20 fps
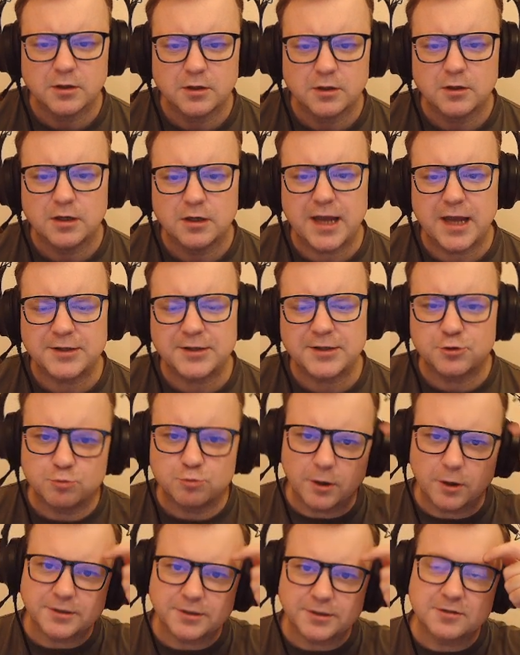let's
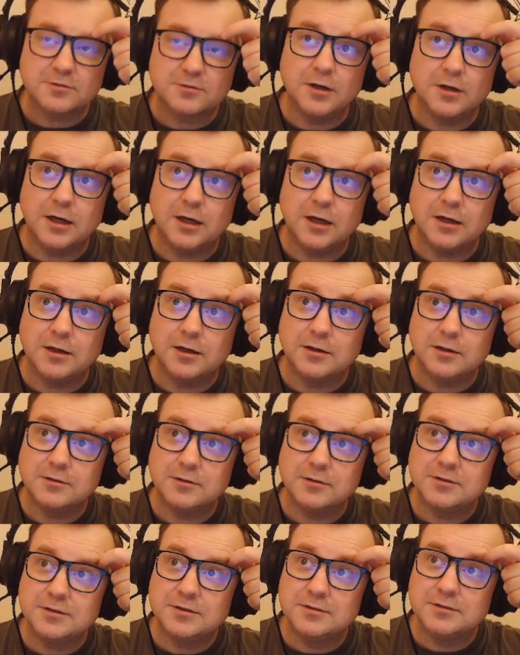write
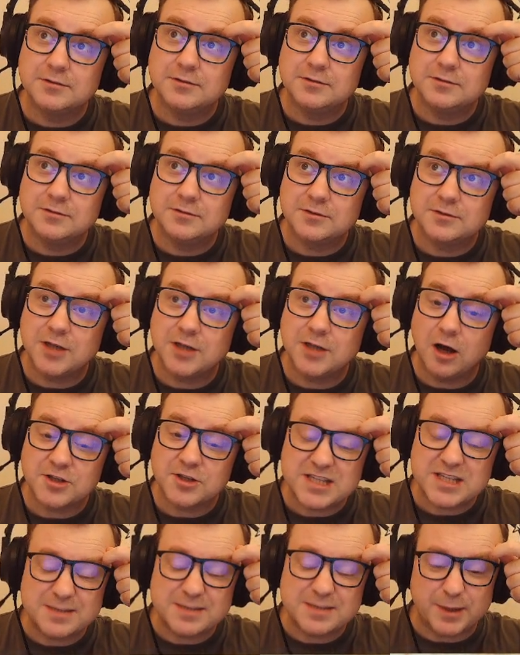
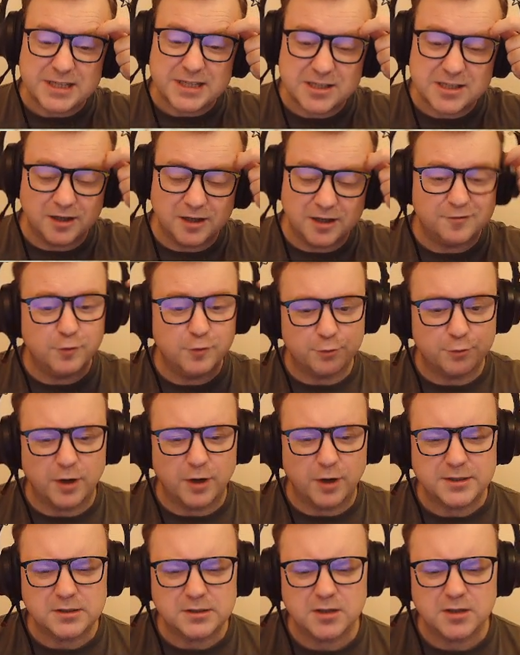tasks myself with
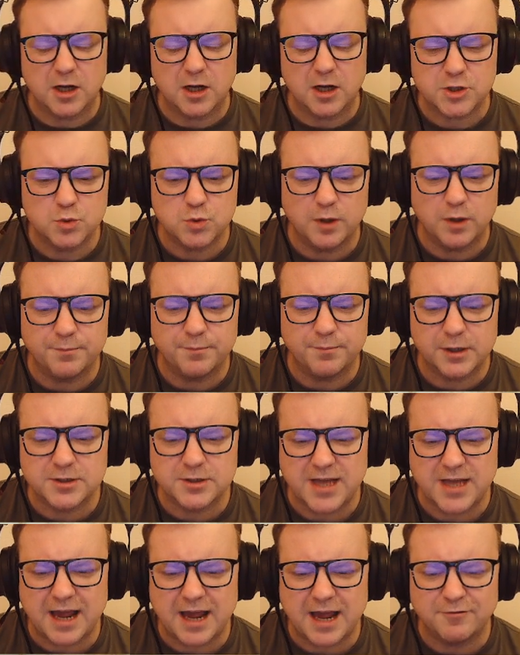writing task 1, because
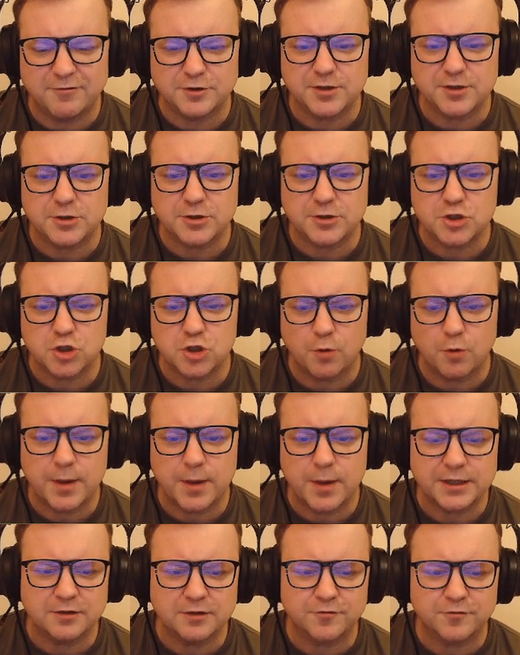I haven't done so
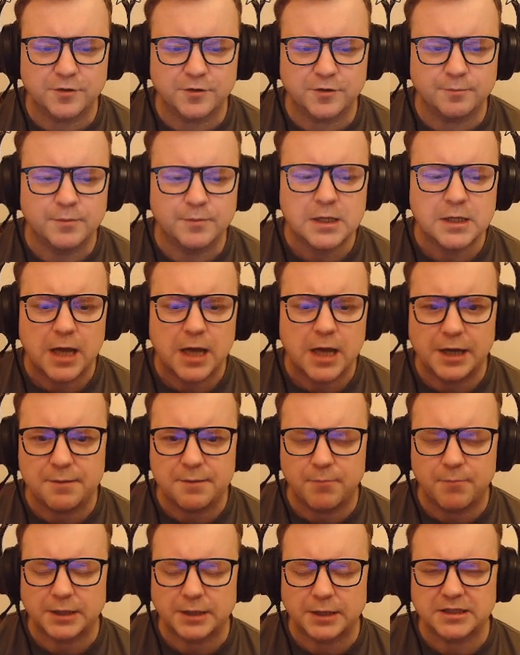many of them, and it
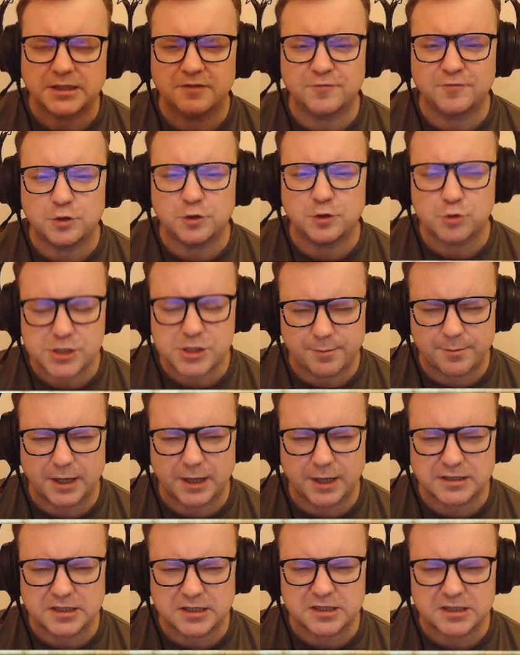might give you some
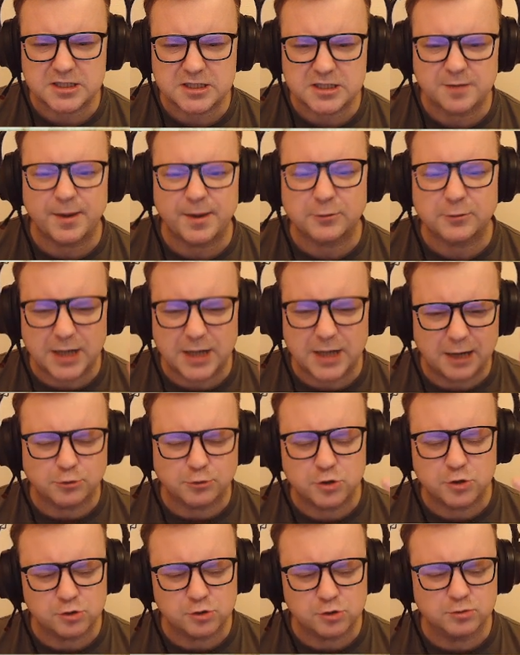ideas about how
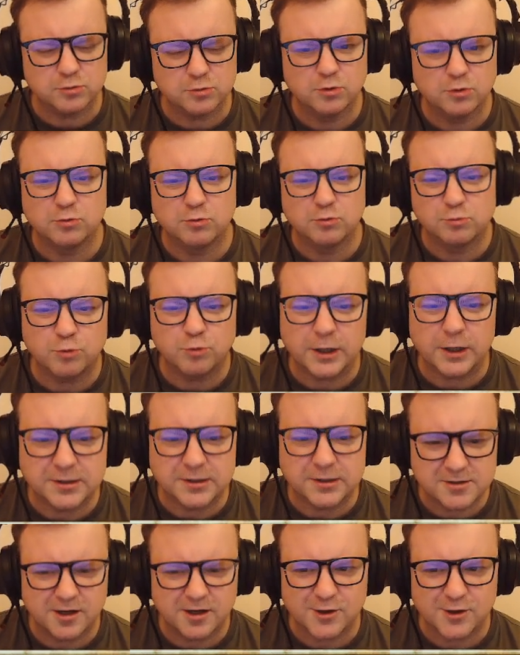to write
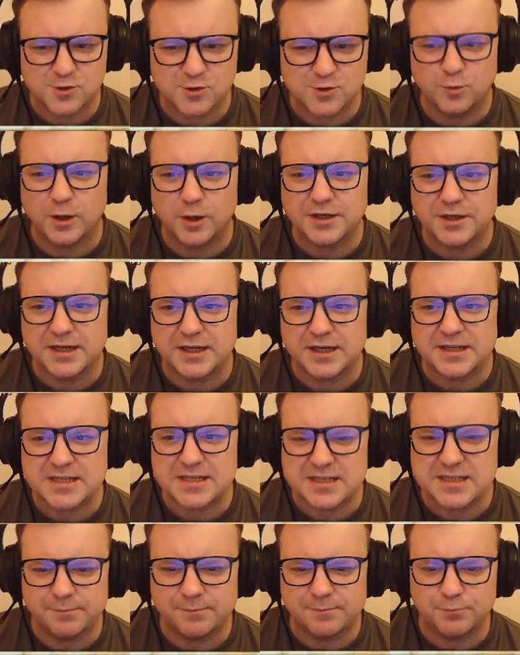task 1 in a
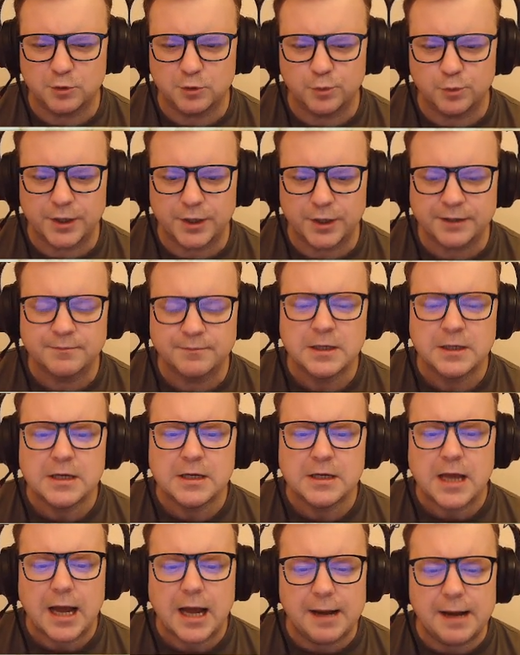simple way.
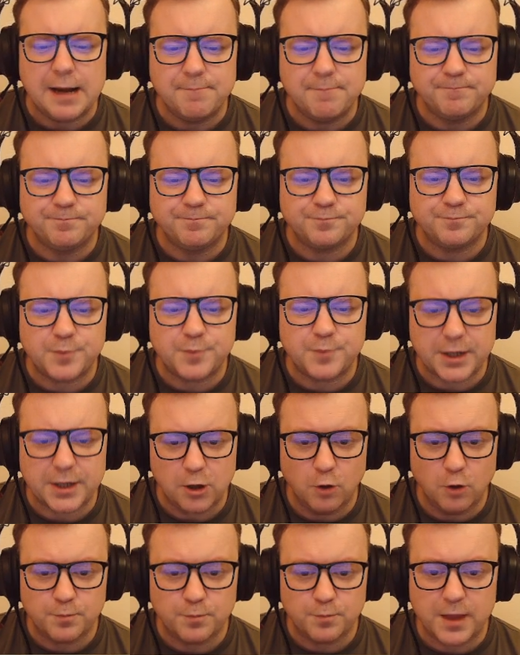But I
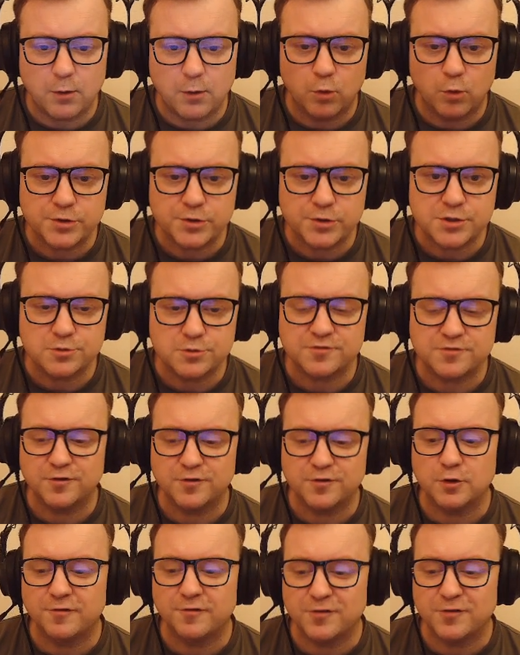hope that was
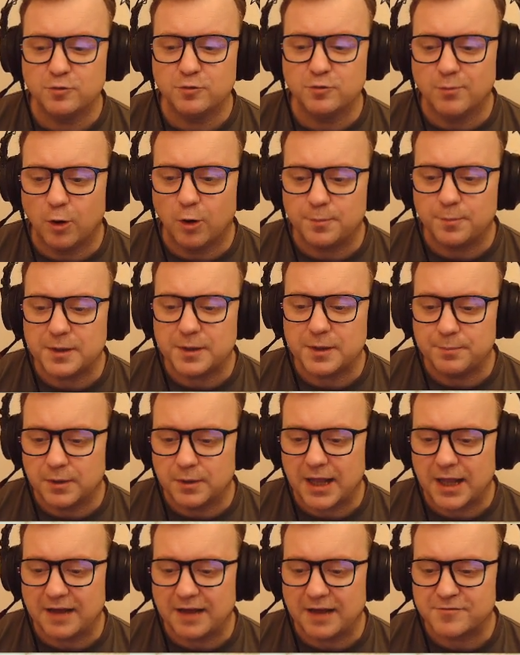useful. A few more people
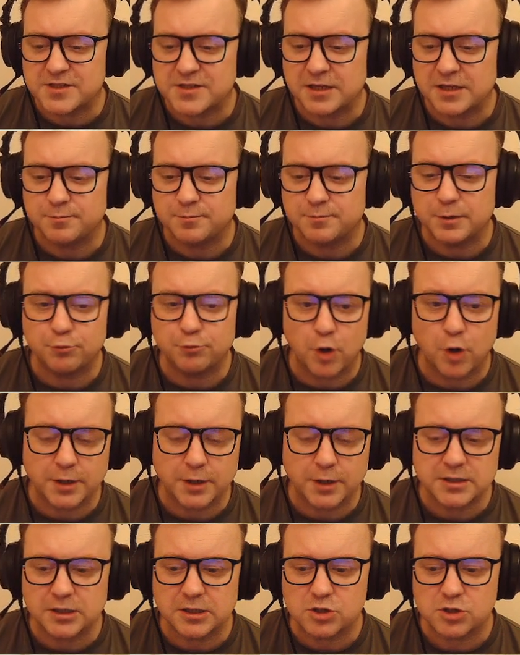have sent me
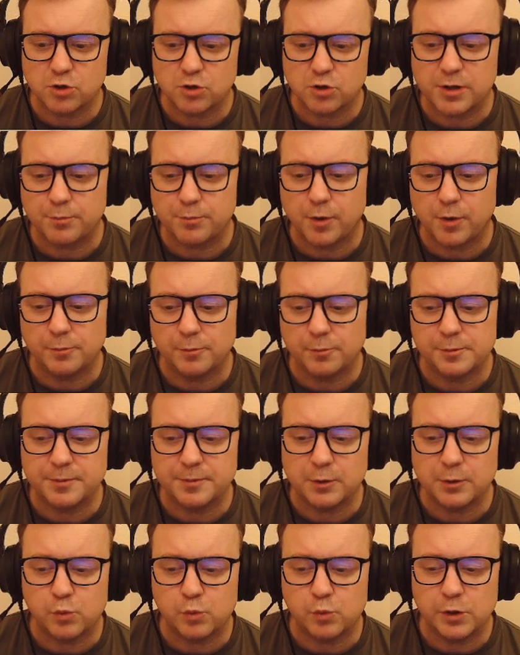writing, so there probably
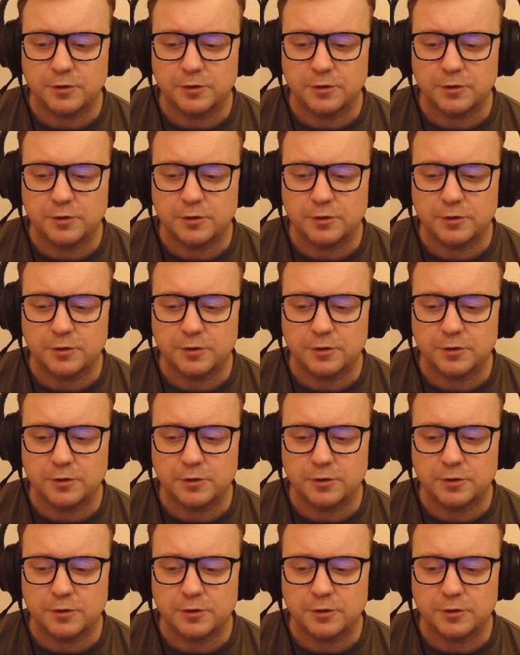will